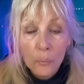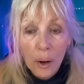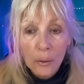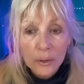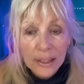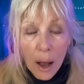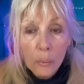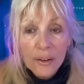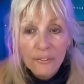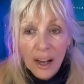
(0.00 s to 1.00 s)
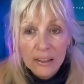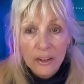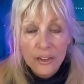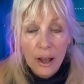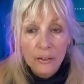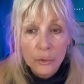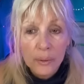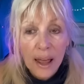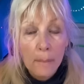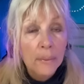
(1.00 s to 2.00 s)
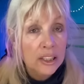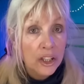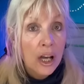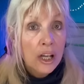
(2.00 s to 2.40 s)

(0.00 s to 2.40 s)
Well, now we find ourselves without much